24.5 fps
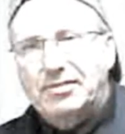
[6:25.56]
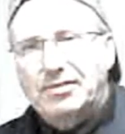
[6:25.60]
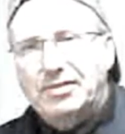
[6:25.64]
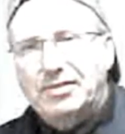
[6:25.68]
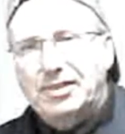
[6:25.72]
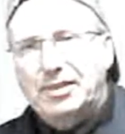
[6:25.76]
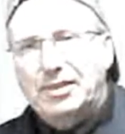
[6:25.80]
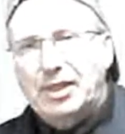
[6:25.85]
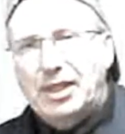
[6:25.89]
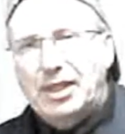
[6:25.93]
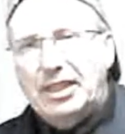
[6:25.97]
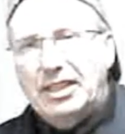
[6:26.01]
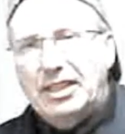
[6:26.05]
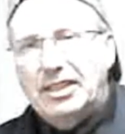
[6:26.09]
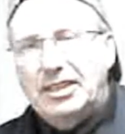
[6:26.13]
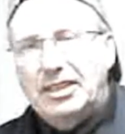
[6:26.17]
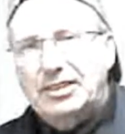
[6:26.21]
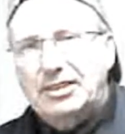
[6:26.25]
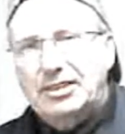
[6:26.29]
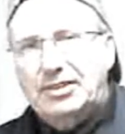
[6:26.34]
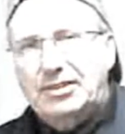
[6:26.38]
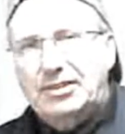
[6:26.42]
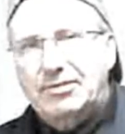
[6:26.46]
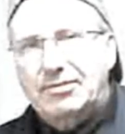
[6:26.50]
The thing
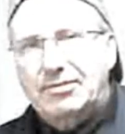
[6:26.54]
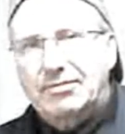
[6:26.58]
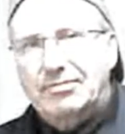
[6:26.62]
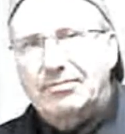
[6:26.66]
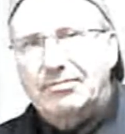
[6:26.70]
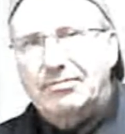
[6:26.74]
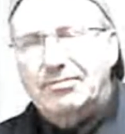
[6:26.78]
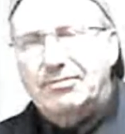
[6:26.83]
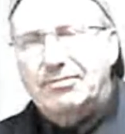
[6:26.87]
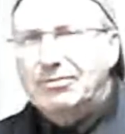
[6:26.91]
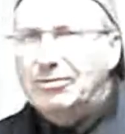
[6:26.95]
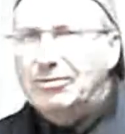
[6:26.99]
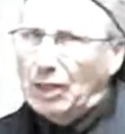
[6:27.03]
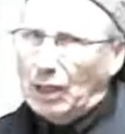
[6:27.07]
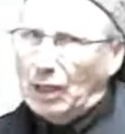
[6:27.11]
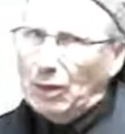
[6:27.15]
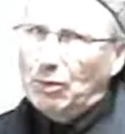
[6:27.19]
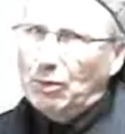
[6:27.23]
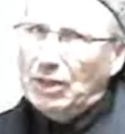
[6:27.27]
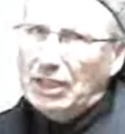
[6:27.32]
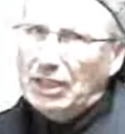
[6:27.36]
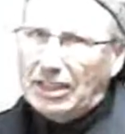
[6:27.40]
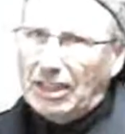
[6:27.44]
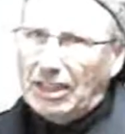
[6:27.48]
is,
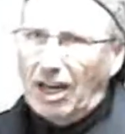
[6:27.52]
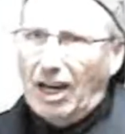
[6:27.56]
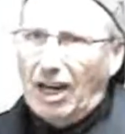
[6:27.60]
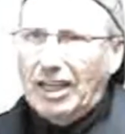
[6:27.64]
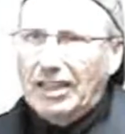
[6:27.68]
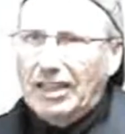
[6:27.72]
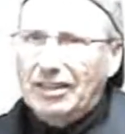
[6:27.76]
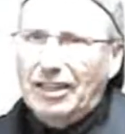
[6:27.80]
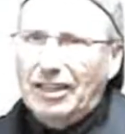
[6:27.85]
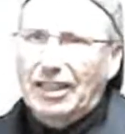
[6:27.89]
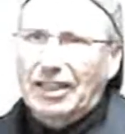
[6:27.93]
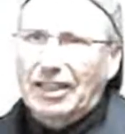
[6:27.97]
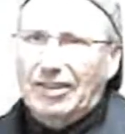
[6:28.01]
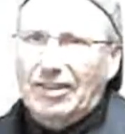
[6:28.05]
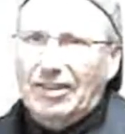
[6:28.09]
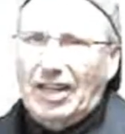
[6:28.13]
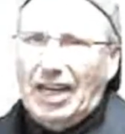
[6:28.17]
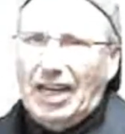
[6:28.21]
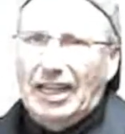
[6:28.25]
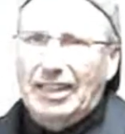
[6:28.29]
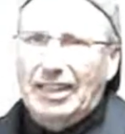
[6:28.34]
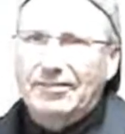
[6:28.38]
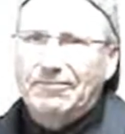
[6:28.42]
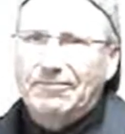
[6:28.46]
when we talk like
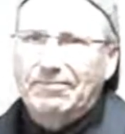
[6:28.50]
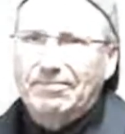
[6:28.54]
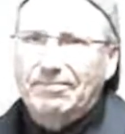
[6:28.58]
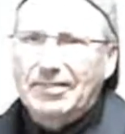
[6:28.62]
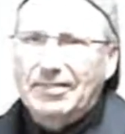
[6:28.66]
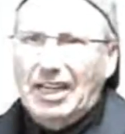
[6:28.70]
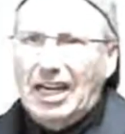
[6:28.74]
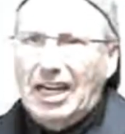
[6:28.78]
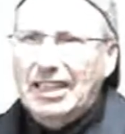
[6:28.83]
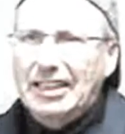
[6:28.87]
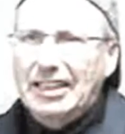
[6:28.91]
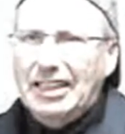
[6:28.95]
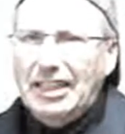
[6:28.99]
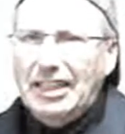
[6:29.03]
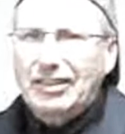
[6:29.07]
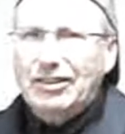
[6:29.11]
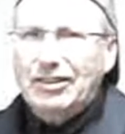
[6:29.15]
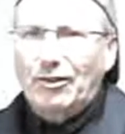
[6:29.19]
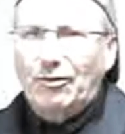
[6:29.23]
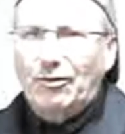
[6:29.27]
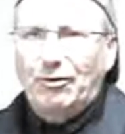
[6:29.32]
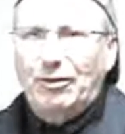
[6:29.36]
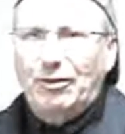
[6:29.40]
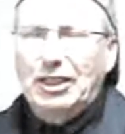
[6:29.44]
that, I get
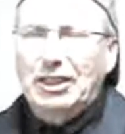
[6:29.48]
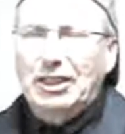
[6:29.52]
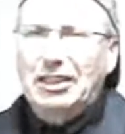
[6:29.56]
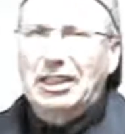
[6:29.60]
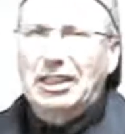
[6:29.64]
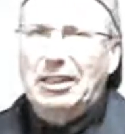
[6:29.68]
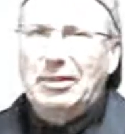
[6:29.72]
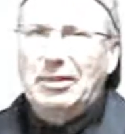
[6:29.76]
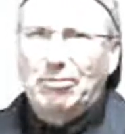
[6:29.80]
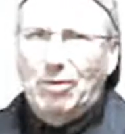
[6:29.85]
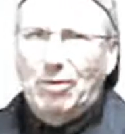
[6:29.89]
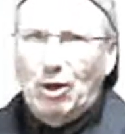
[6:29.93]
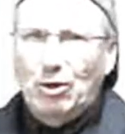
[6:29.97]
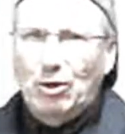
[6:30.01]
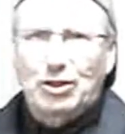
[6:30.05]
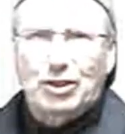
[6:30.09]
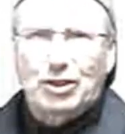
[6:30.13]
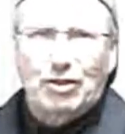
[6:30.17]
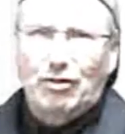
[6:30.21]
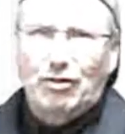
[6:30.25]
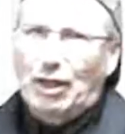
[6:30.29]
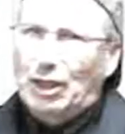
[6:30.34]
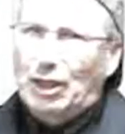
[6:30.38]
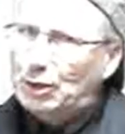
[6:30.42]
the feeling most
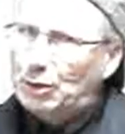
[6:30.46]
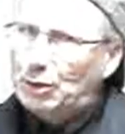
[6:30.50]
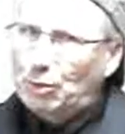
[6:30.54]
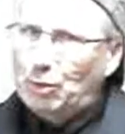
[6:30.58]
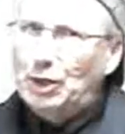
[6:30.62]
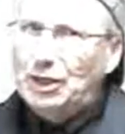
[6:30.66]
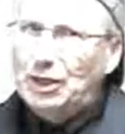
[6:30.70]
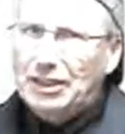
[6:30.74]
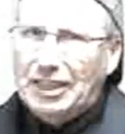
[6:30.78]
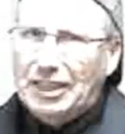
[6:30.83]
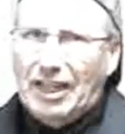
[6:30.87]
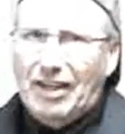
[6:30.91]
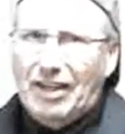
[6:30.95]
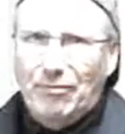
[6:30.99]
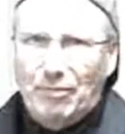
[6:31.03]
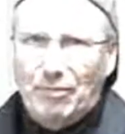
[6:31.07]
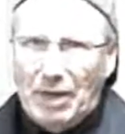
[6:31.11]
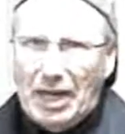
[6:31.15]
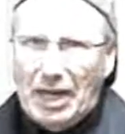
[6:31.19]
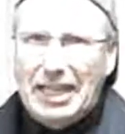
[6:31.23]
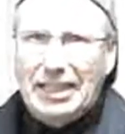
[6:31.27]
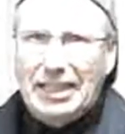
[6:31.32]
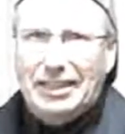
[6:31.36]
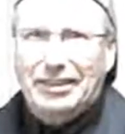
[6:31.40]
of us wouldn't have
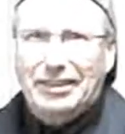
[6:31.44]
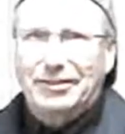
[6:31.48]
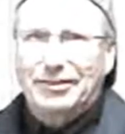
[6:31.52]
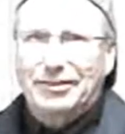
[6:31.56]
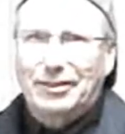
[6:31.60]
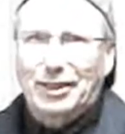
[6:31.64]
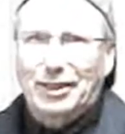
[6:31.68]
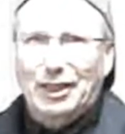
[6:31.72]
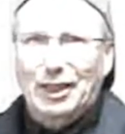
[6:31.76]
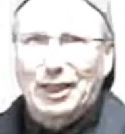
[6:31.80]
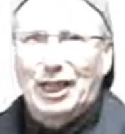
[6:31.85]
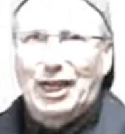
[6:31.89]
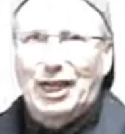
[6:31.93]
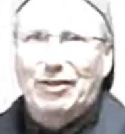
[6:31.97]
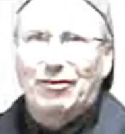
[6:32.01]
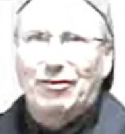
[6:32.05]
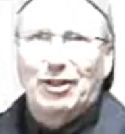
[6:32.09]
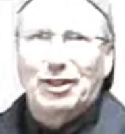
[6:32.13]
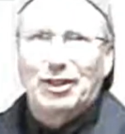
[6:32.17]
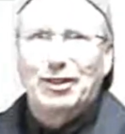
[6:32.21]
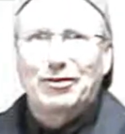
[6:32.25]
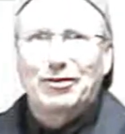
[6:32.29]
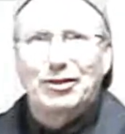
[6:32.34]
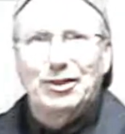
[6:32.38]
made it to the
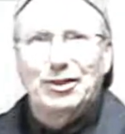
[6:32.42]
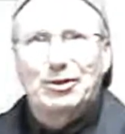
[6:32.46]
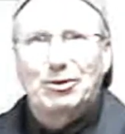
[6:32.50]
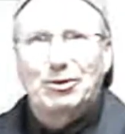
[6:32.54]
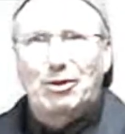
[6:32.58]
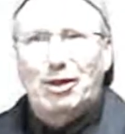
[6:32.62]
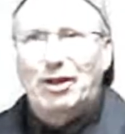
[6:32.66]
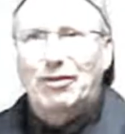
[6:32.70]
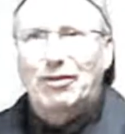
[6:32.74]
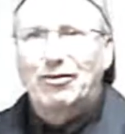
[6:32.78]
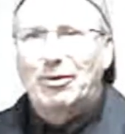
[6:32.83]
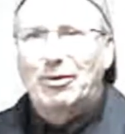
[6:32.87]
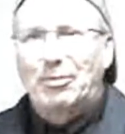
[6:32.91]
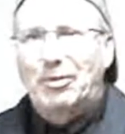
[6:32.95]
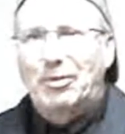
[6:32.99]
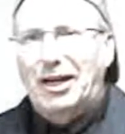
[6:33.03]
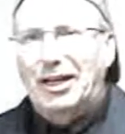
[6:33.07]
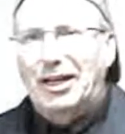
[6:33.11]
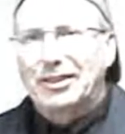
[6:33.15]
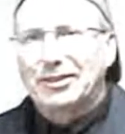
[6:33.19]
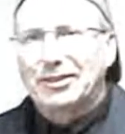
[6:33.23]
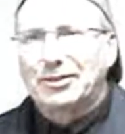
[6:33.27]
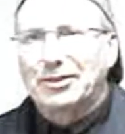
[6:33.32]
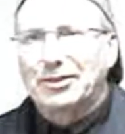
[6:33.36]
level of the 12
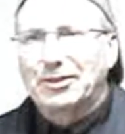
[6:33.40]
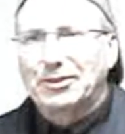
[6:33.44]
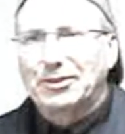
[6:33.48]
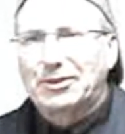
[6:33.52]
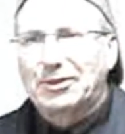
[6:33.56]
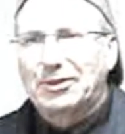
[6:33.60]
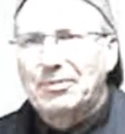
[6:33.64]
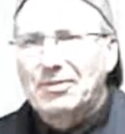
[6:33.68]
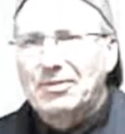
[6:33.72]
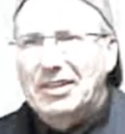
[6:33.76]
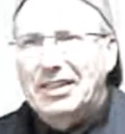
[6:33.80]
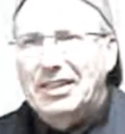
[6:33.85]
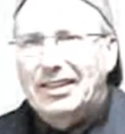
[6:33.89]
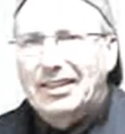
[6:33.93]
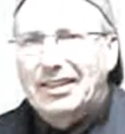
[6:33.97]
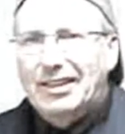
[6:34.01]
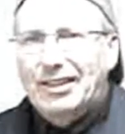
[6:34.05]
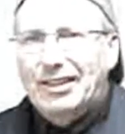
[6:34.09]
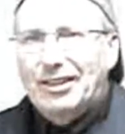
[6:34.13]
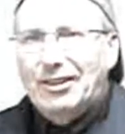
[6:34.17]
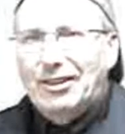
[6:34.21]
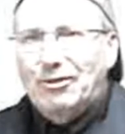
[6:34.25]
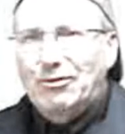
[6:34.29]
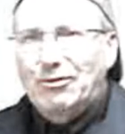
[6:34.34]
apostles,
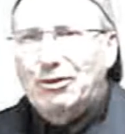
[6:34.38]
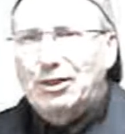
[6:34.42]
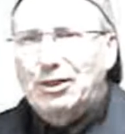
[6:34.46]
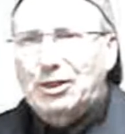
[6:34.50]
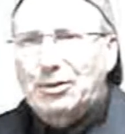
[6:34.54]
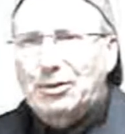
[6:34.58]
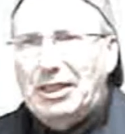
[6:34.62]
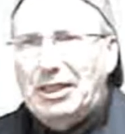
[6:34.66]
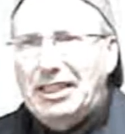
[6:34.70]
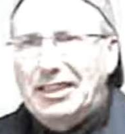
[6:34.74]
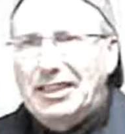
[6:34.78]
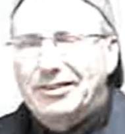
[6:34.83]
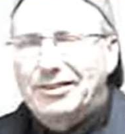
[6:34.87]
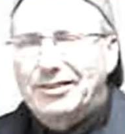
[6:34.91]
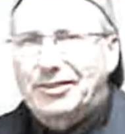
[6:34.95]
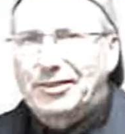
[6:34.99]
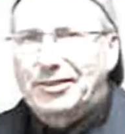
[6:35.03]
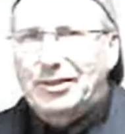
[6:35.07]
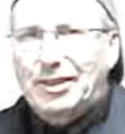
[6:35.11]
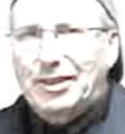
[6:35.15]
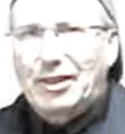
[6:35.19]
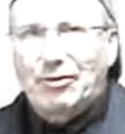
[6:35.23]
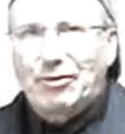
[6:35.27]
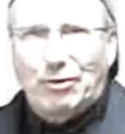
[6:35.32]
which
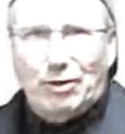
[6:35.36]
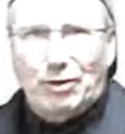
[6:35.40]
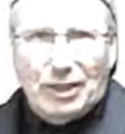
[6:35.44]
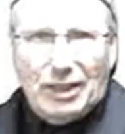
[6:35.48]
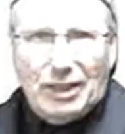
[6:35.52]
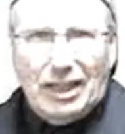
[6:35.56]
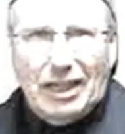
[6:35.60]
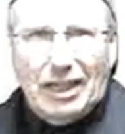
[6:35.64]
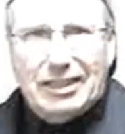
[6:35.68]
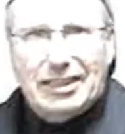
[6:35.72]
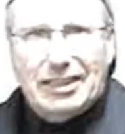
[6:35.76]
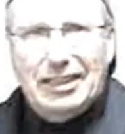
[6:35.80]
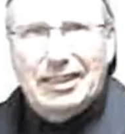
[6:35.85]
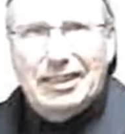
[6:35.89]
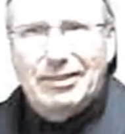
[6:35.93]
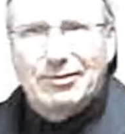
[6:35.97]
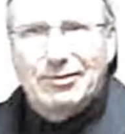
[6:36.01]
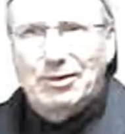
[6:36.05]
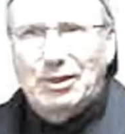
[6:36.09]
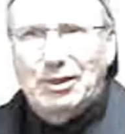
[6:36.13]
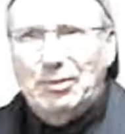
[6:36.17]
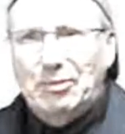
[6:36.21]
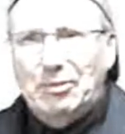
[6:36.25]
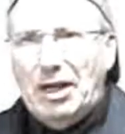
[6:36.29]
means if we're lucky,
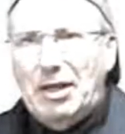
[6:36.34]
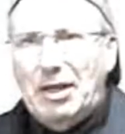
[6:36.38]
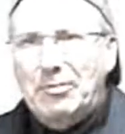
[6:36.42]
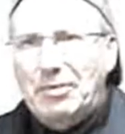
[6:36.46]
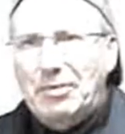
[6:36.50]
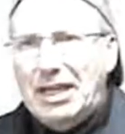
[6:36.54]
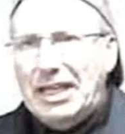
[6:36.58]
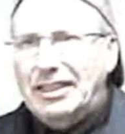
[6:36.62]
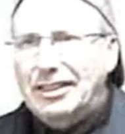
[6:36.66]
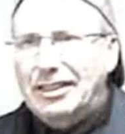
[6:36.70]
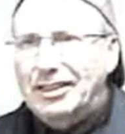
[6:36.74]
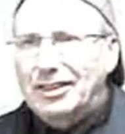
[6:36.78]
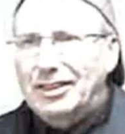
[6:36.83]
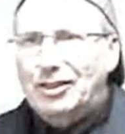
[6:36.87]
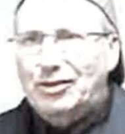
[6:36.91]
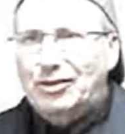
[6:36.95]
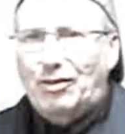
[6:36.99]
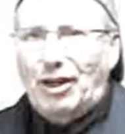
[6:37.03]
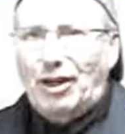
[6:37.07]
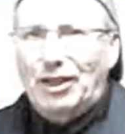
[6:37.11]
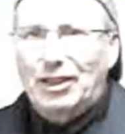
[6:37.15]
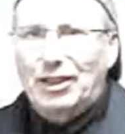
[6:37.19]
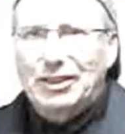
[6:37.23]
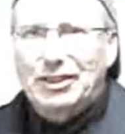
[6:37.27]
we might make it as
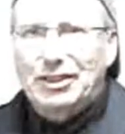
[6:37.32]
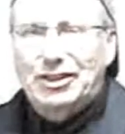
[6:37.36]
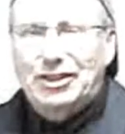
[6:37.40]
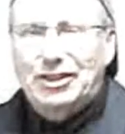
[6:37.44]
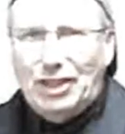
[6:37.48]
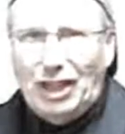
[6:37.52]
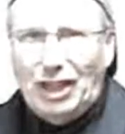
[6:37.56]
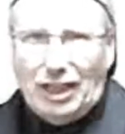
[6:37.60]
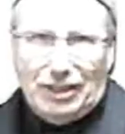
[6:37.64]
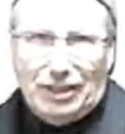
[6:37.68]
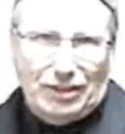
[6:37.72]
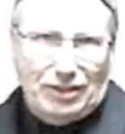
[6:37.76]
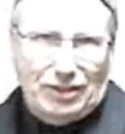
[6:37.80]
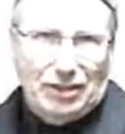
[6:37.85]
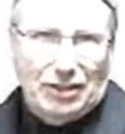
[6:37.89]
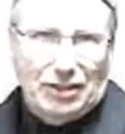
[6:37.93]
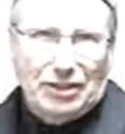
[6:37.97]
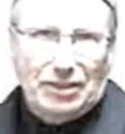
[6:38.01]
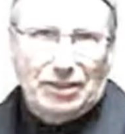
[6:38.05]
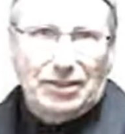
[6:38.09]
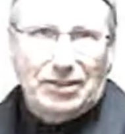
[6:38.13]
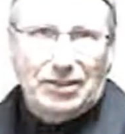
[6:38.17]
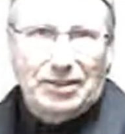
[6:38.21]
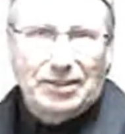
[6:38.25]
far as
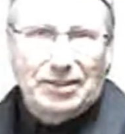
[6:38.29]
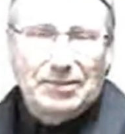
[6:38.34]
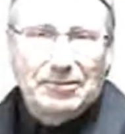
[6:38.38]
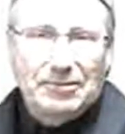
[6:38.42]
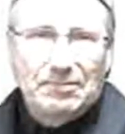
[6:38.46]
Justus,